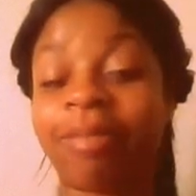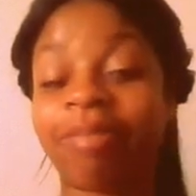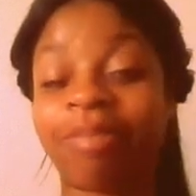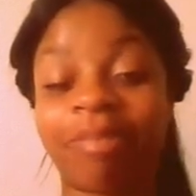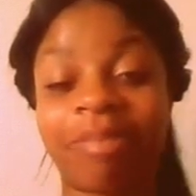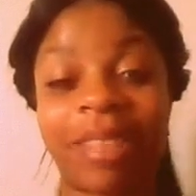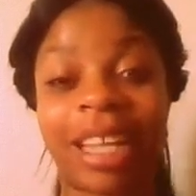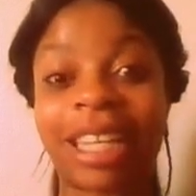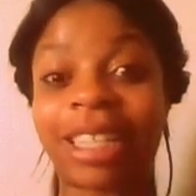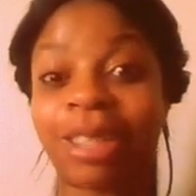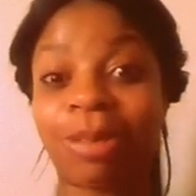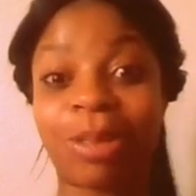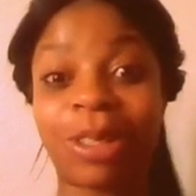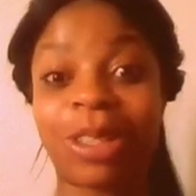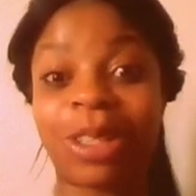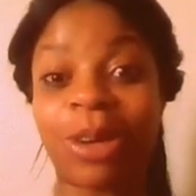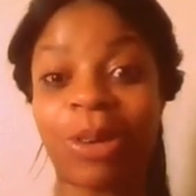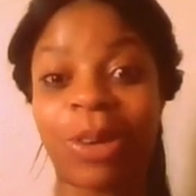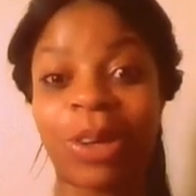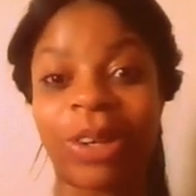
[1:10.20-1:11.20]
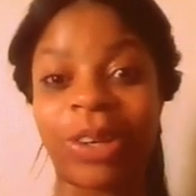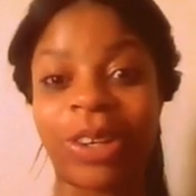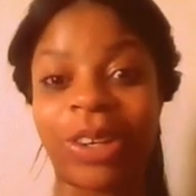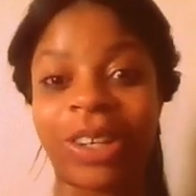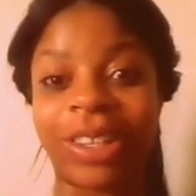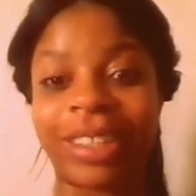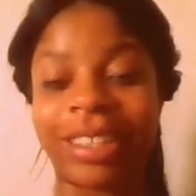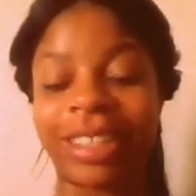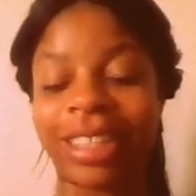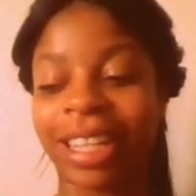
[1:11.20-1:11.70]
that's what's going
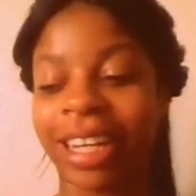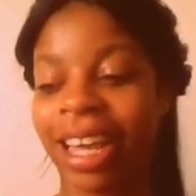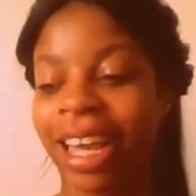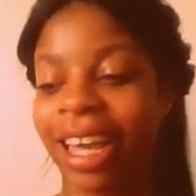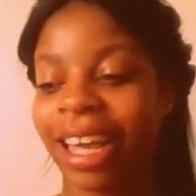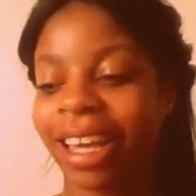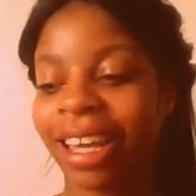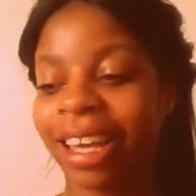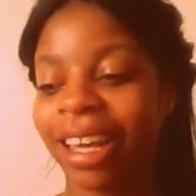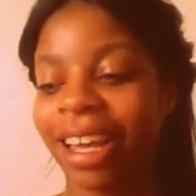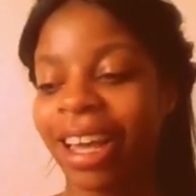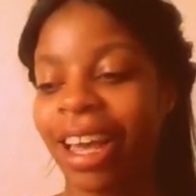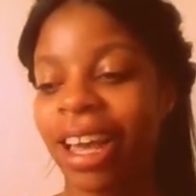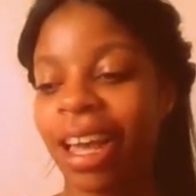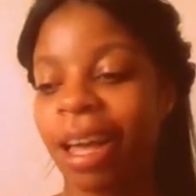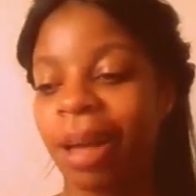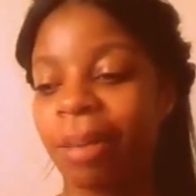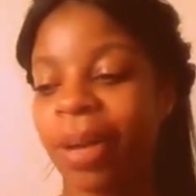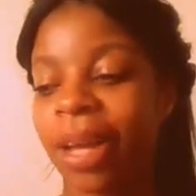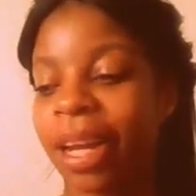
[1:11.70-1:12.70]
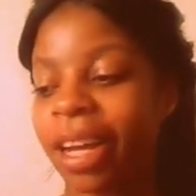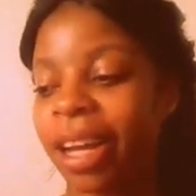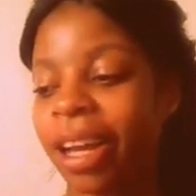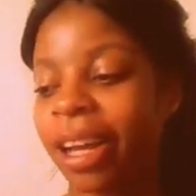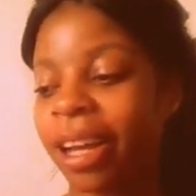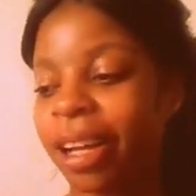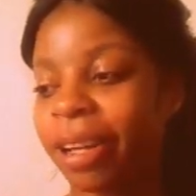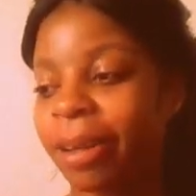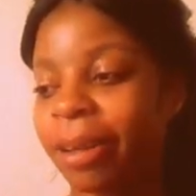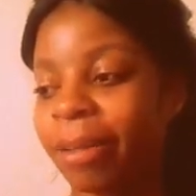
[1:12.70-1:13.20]
on today. But
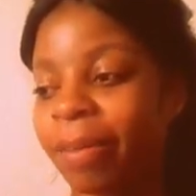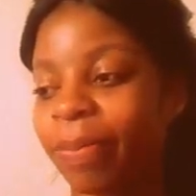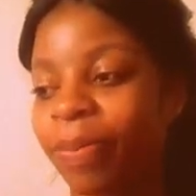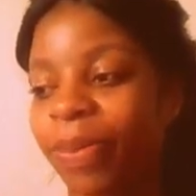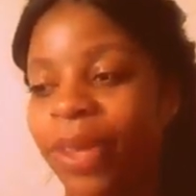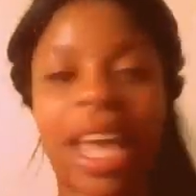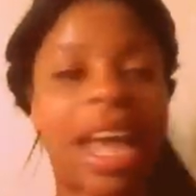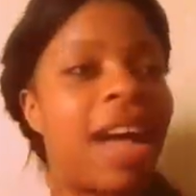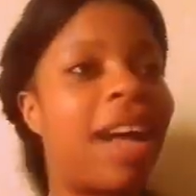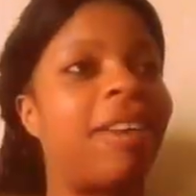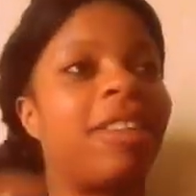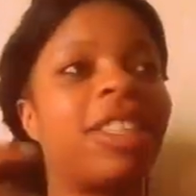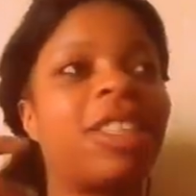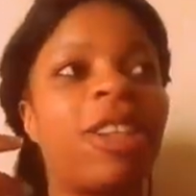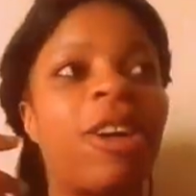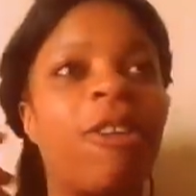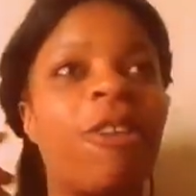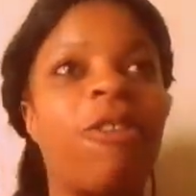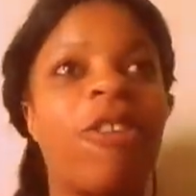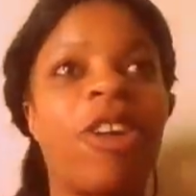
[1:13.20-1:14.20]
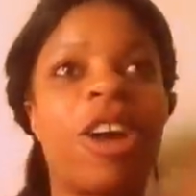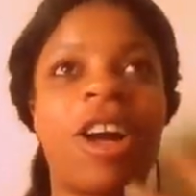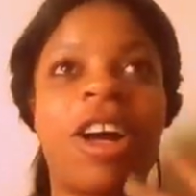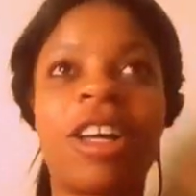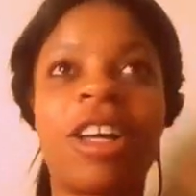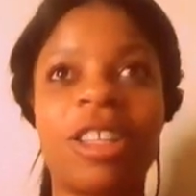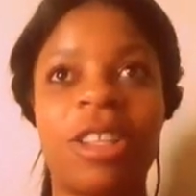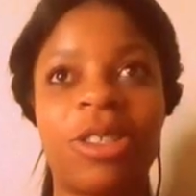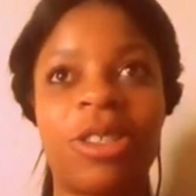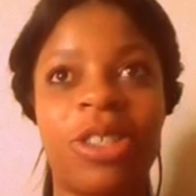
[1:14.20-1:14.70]
yeah, so for
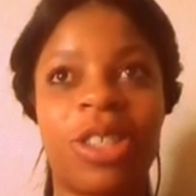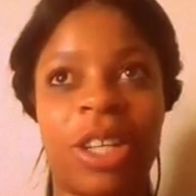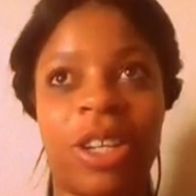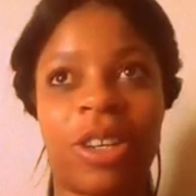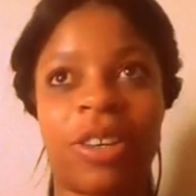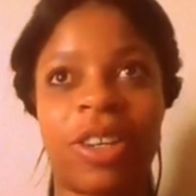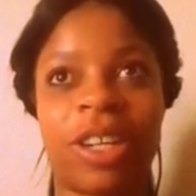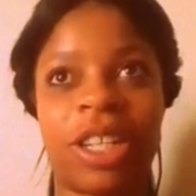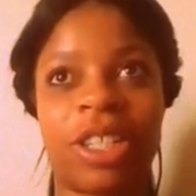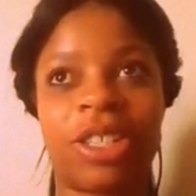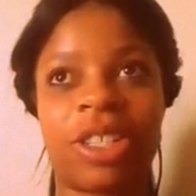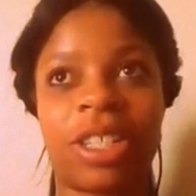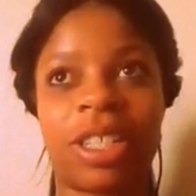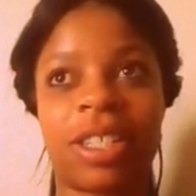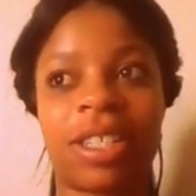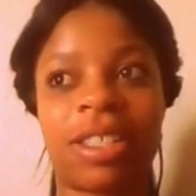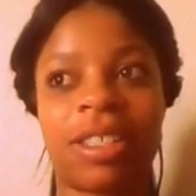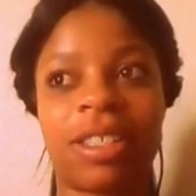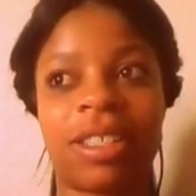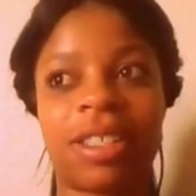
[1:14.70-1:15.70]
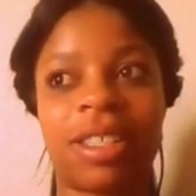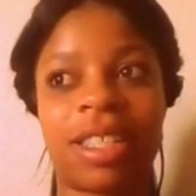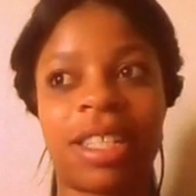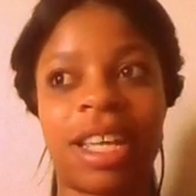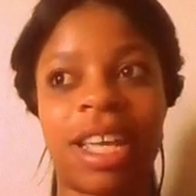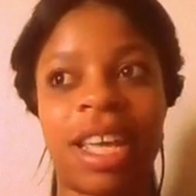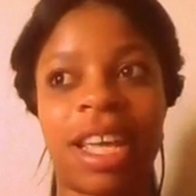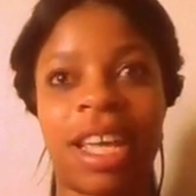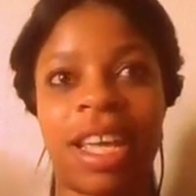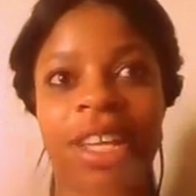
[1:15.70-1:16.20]
all those generations,
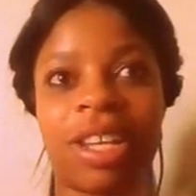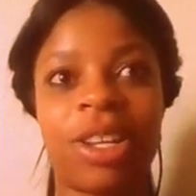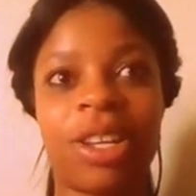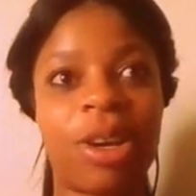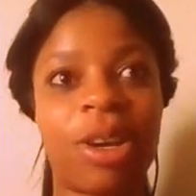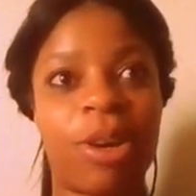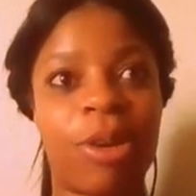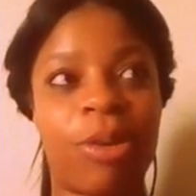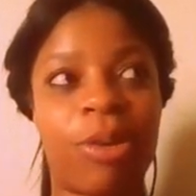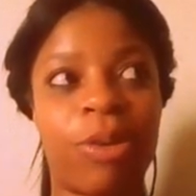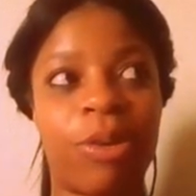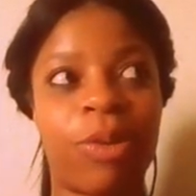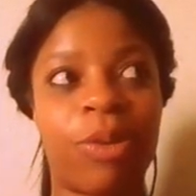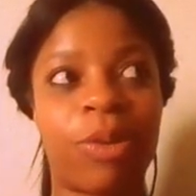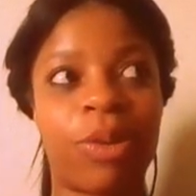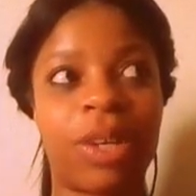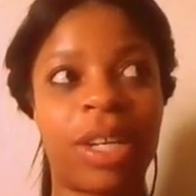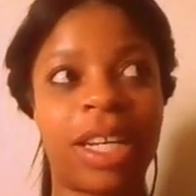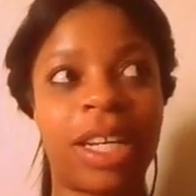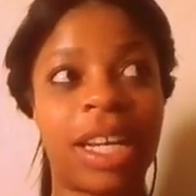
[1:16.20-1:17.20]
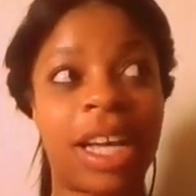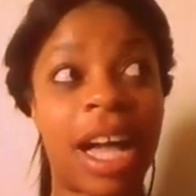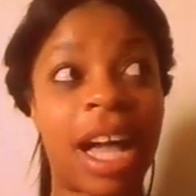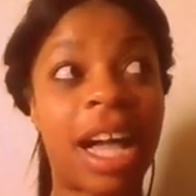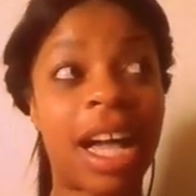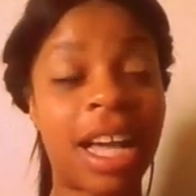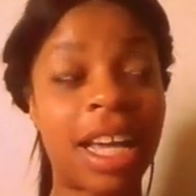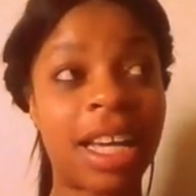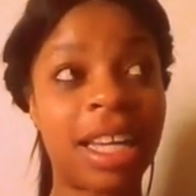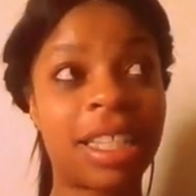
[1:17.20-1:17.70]
you know,
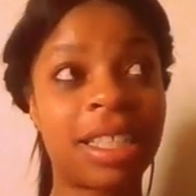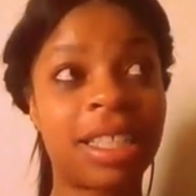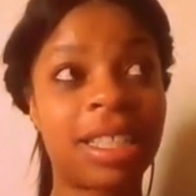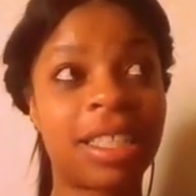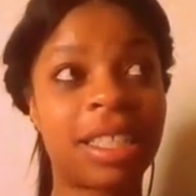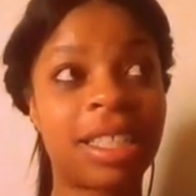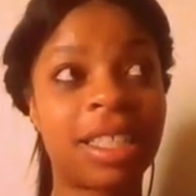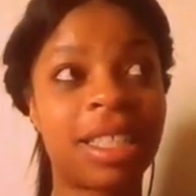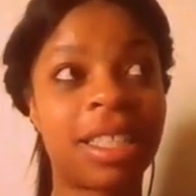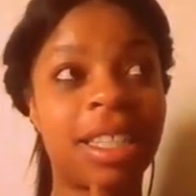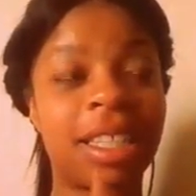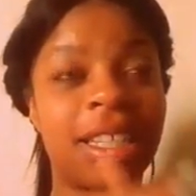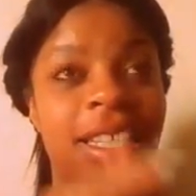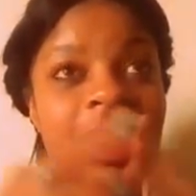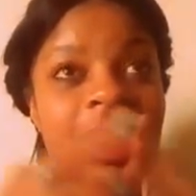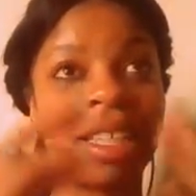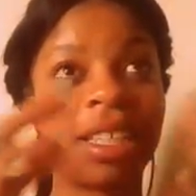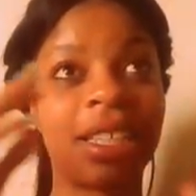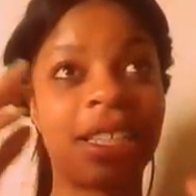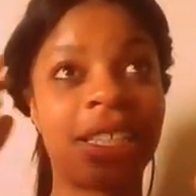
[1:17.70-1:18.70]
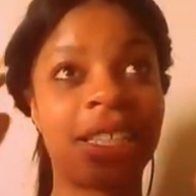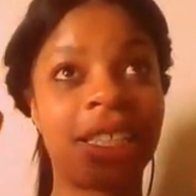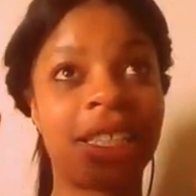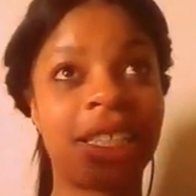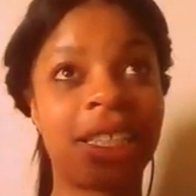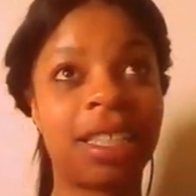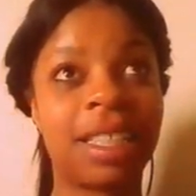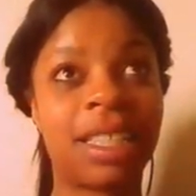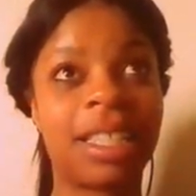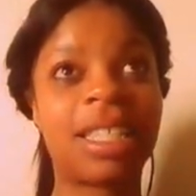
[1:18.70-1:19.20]
guys
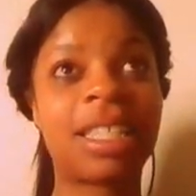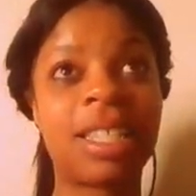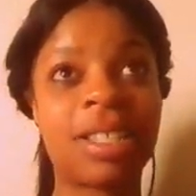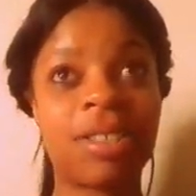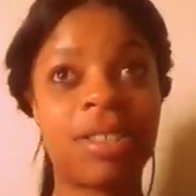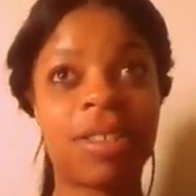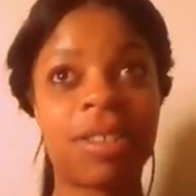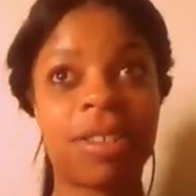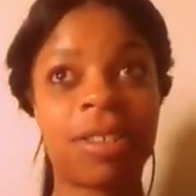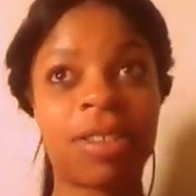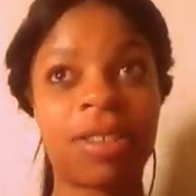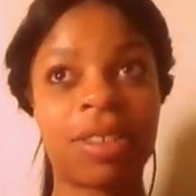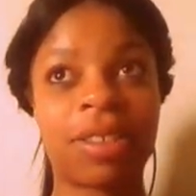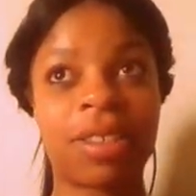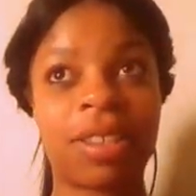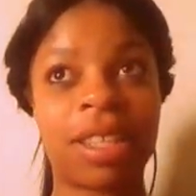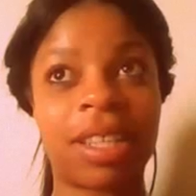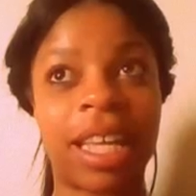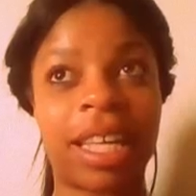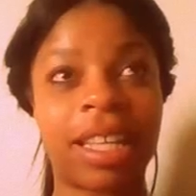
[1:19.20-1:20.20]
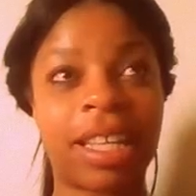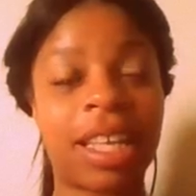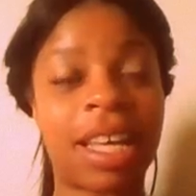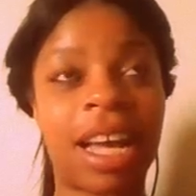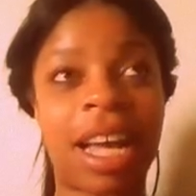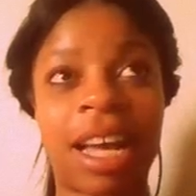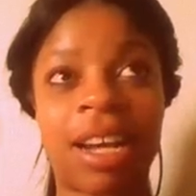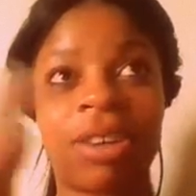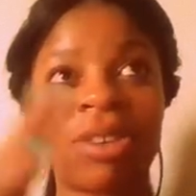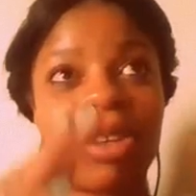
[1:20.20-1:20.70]
still like
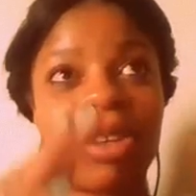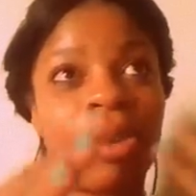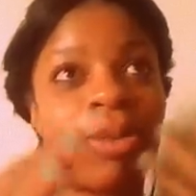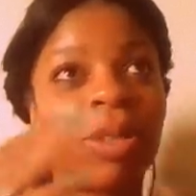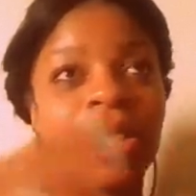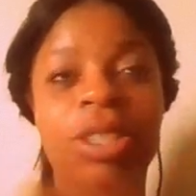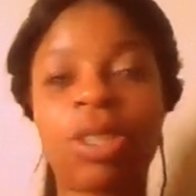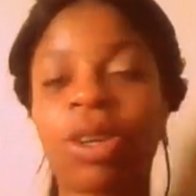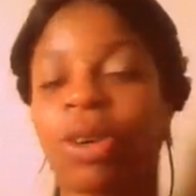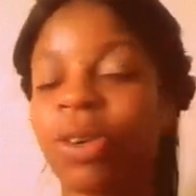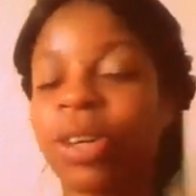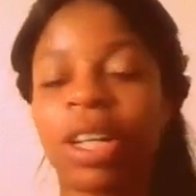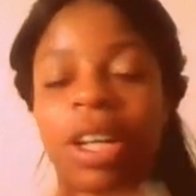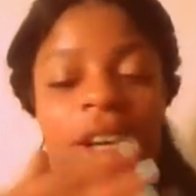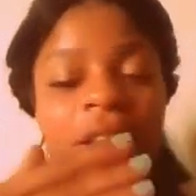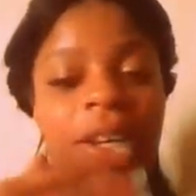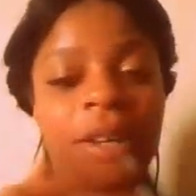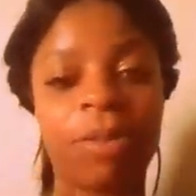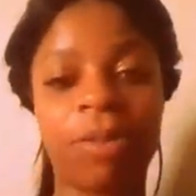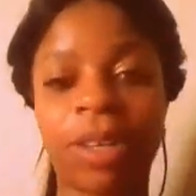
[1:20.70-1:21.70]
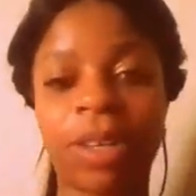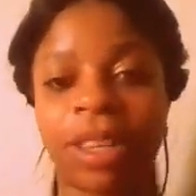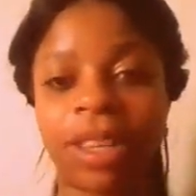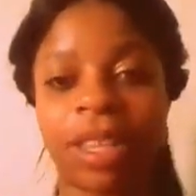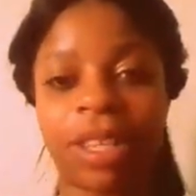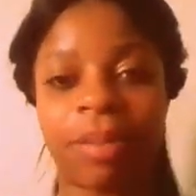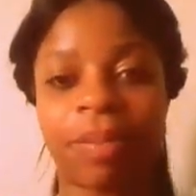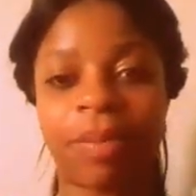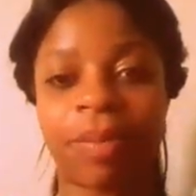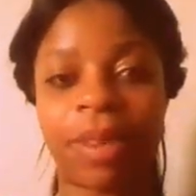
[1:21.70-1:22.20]
I don't know what's going on with
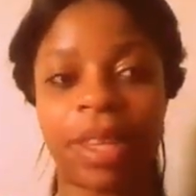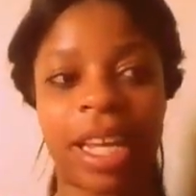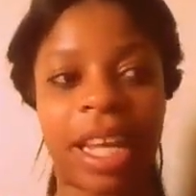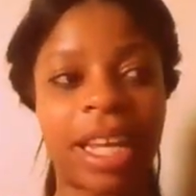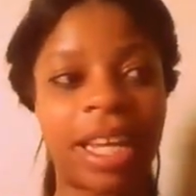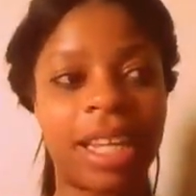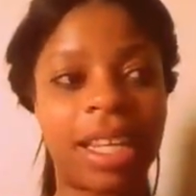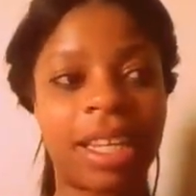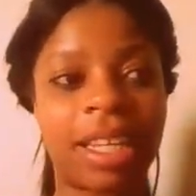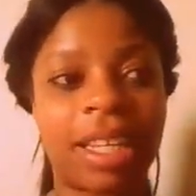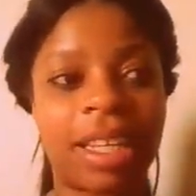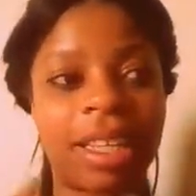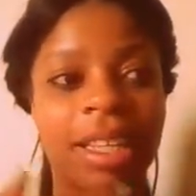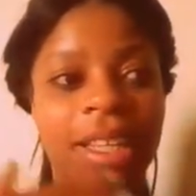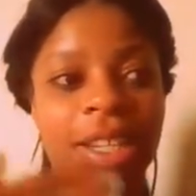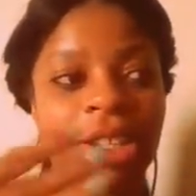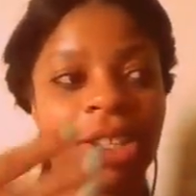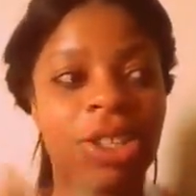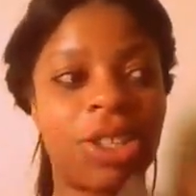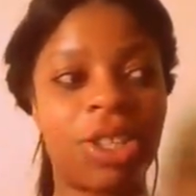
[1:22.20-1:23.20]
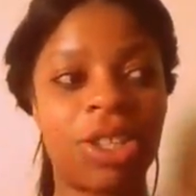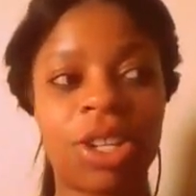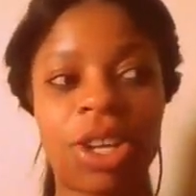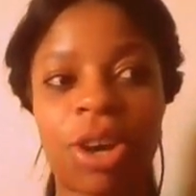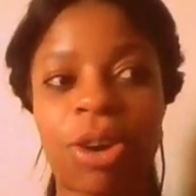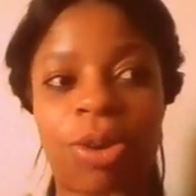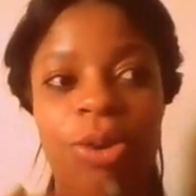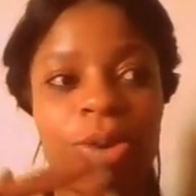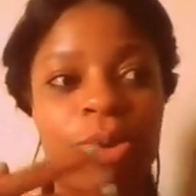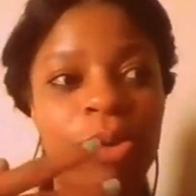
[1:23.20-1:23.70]
them. Like there's
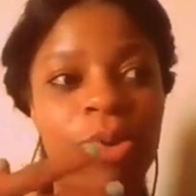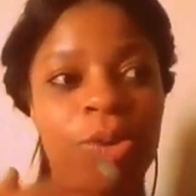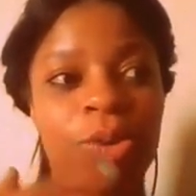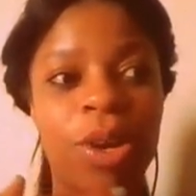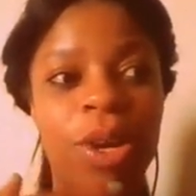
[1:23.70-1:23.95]
no